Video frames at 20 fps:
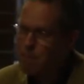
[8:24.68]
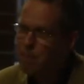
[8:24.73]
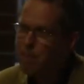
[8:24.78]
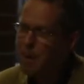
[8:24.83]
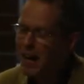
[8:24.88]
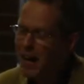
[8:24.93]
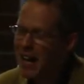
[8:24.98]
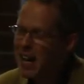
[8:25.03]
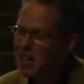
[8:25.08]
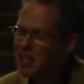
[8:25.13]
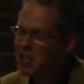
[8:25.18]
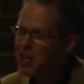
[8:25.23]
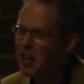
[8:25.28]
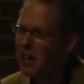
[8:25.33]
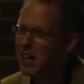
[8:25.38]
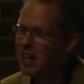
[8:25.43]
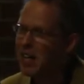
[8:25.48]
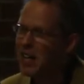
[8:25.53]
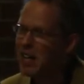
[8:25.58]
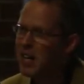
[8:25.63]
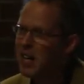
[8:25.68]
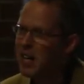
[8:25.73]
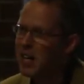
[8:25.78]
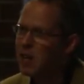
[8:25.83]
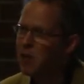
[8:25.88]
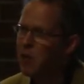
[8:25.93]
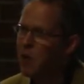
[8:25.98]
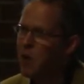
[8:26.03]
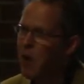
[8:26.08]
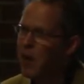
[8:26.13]
but actually
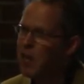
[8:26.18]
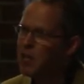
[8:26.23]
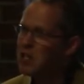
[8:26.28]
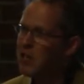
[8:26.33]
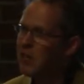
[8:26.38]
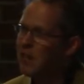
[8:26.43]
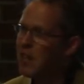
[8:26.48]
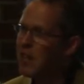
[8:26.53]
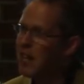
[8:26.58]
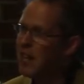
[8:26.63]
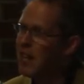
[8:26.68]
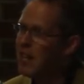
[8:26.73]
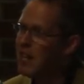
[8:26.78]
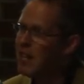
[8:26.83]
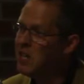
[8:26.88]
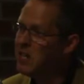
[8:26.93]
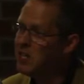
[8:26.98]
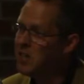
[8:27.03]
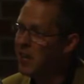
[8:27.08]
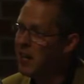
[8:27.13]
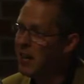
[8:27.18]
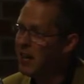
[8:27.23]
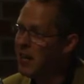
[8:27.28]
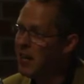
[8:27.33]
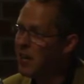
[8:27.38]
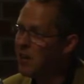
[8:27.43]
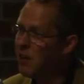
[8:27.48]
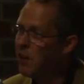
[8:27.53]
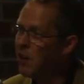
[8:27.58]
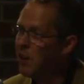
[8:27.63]
it's relatively
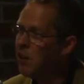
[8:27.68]
easy